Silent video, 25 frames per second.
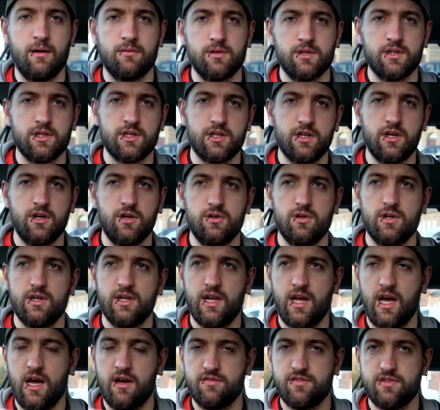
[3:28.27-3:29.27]
gonna go
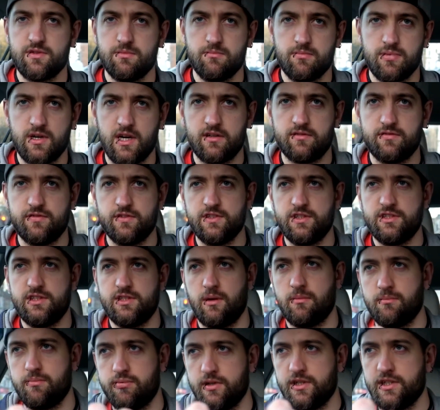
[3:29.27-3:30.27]
and have some breakfast.
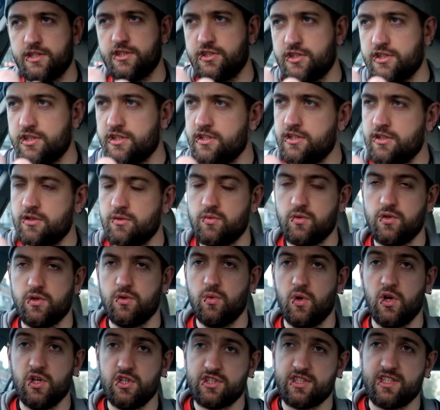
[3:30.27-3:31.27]
I'm pretty sure you don't want
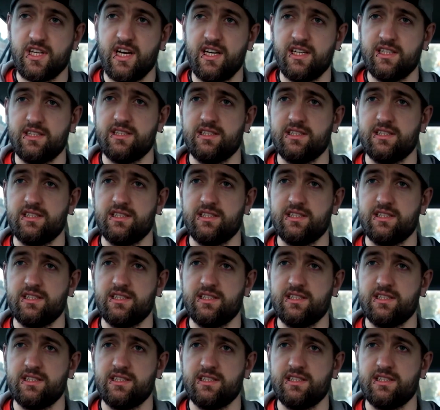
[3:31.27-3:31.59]
to watch that.